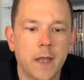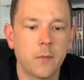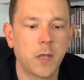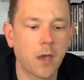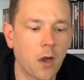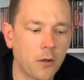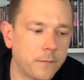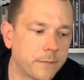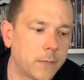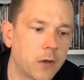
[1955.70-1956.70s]
we go.
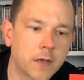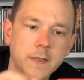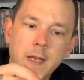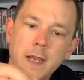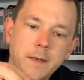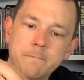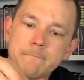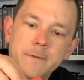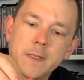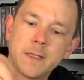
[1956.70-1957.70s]
Like I said,
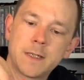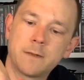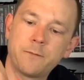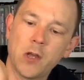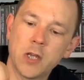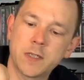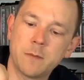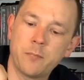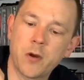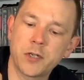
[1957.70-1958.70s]
this is first
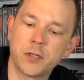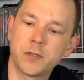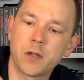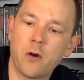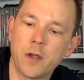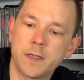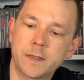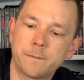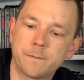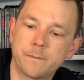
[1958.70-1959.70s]
impressions,
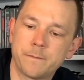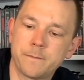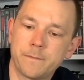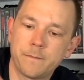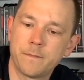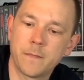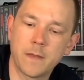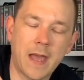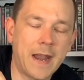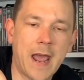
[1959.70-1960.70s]
guys.
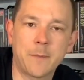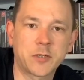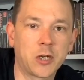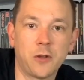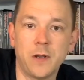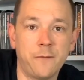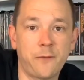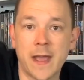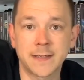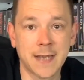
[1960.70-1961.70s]
An absolutely
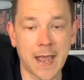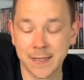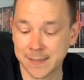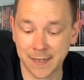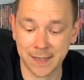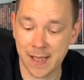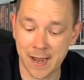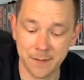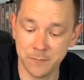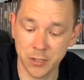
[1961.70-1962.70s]
fantastic
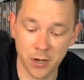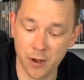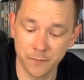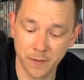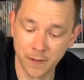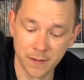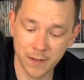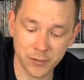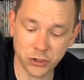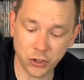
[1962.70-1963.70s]
game, you know.
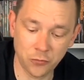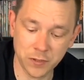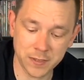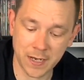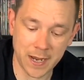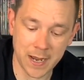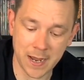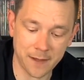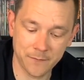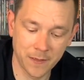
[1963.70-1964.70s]
As soon as it
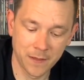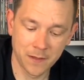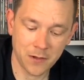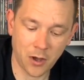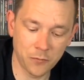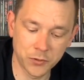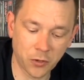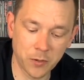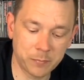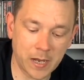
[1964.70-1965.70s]
hit, I was
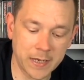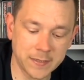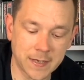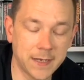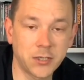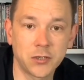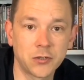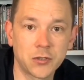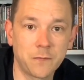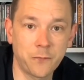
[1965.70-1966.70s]
on the PlayStation
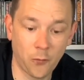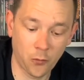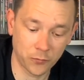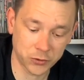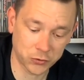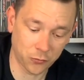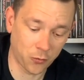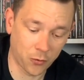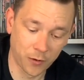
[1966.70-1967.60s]
4 store